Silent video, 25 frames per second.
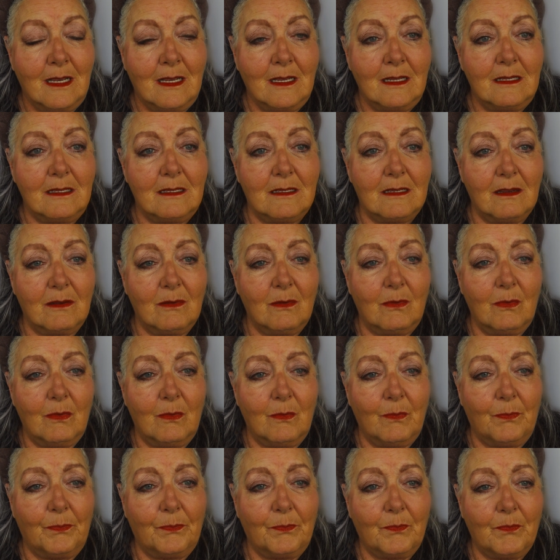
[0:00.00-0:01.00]

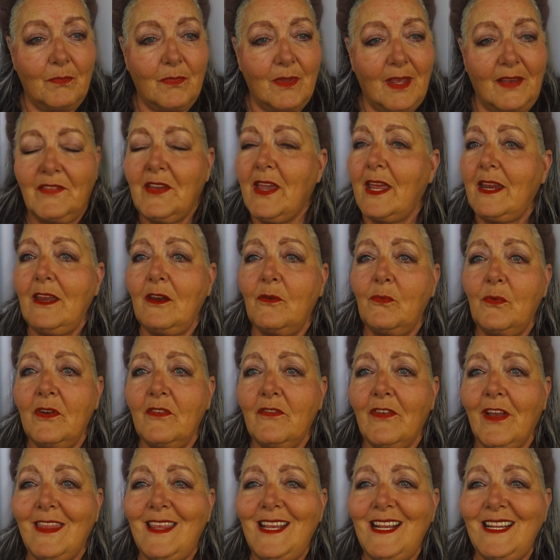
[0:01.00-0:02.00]
So I've got to get rid
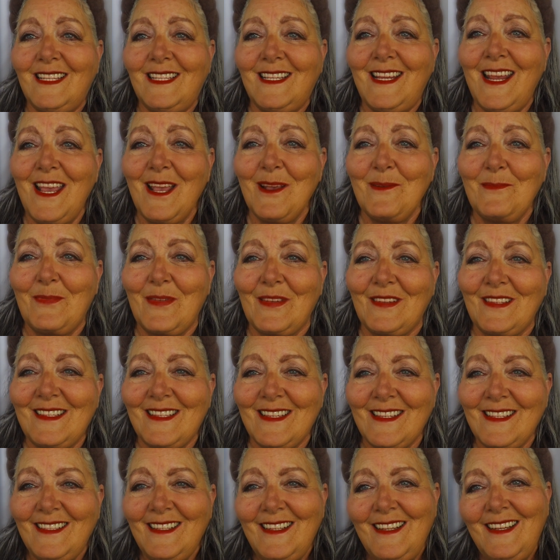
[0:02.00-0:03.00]
of all these
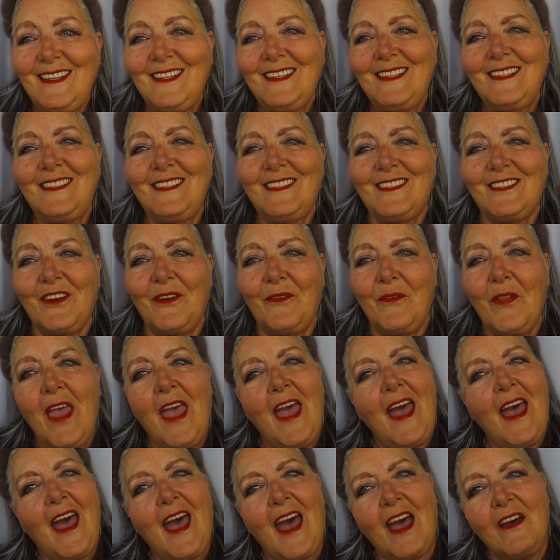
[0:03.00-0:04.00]
samples. So
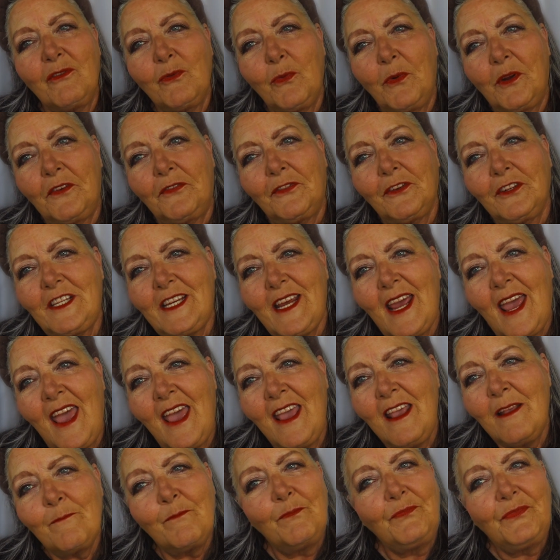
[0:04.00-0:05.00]
have a wonderful
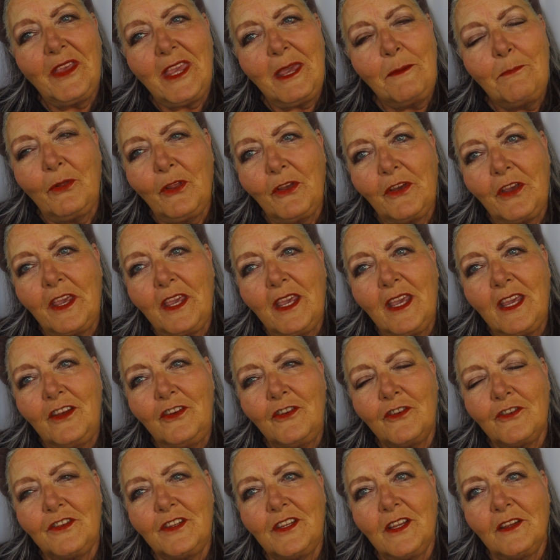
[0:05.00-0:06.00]
day. Keep looking in
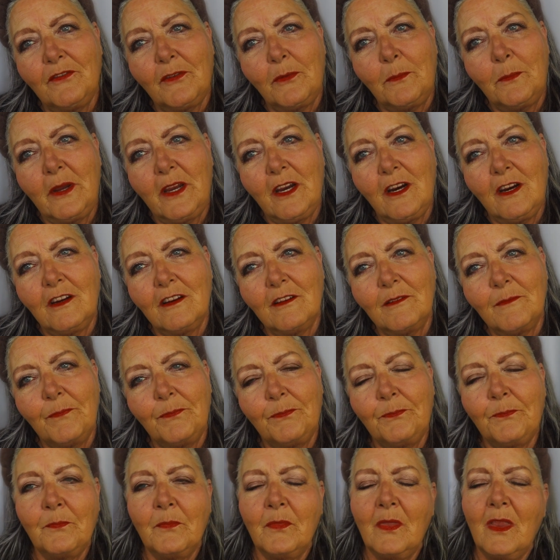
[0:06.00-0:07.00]
your silver mirror.
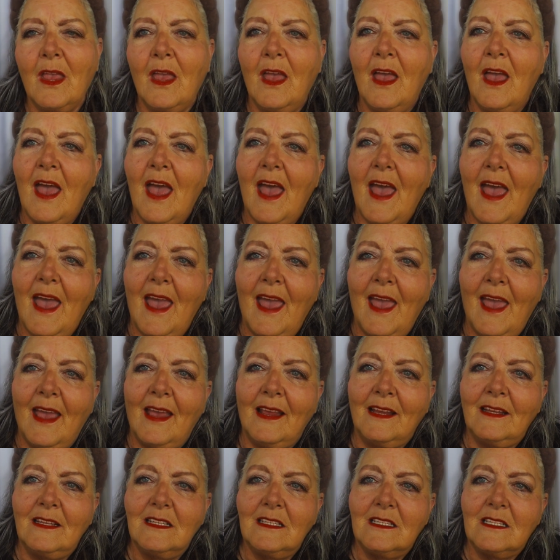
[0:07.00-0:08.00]

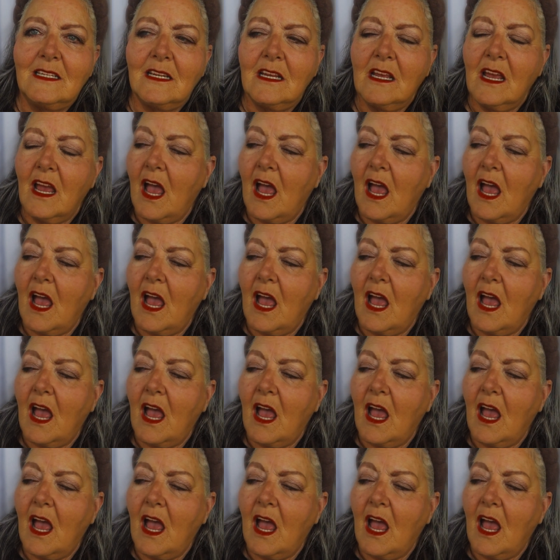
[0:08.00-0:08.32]
And